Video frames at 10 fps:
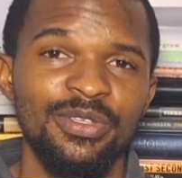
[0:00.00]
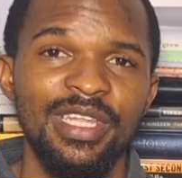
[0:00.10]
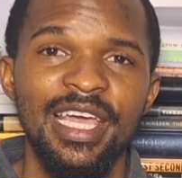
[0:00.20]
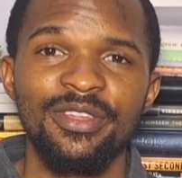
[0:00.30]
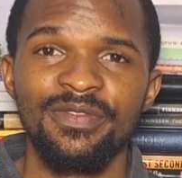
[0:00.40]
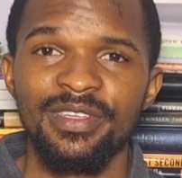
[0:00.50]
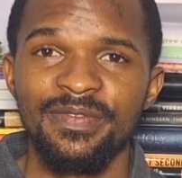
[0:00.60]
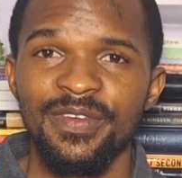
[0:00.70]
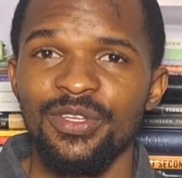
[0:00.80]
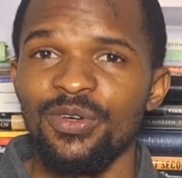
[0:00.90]
us to the end of this
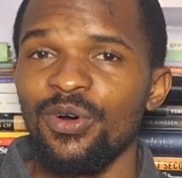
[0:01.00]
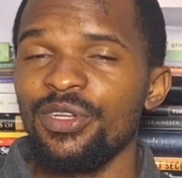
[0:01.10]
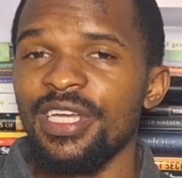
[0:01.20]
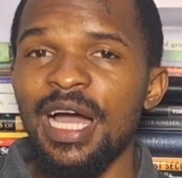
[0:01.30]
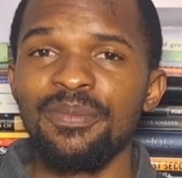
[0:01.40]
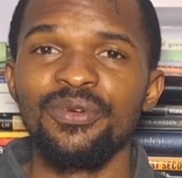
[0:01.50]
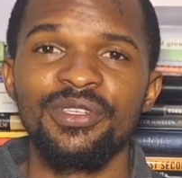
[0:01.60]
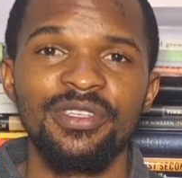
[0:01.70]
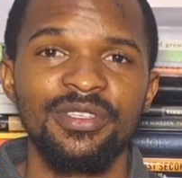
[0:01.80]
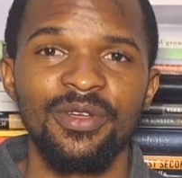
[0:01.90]
video on the
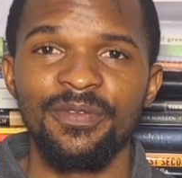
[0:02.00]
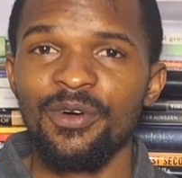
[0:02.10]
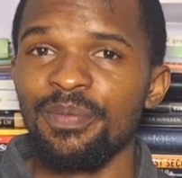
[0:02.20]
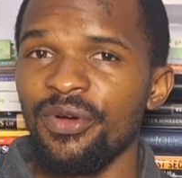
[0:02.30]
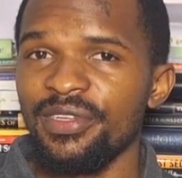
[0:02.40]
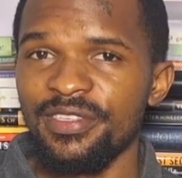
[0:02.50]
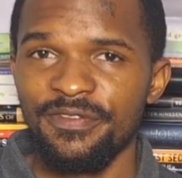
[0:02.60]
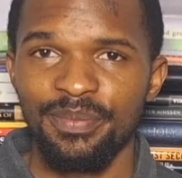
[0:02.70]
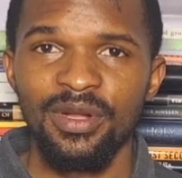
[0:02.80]
approaches of comparative